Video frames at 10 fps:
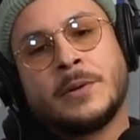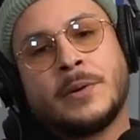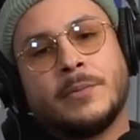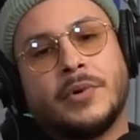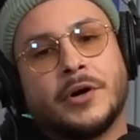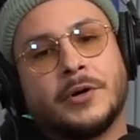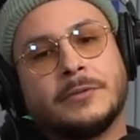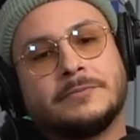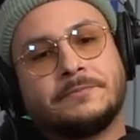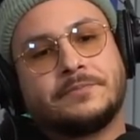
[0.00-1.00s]
but that's
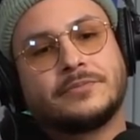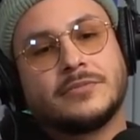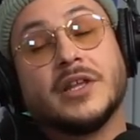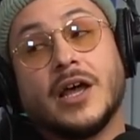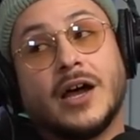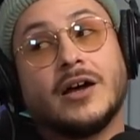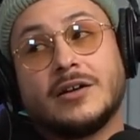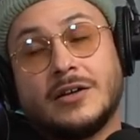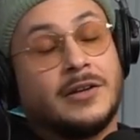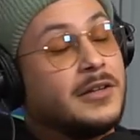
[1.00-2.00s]
it. Yeah,
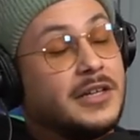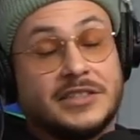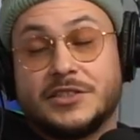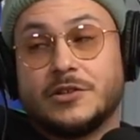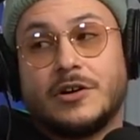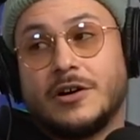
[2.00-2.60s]
because it's, you so mean hard,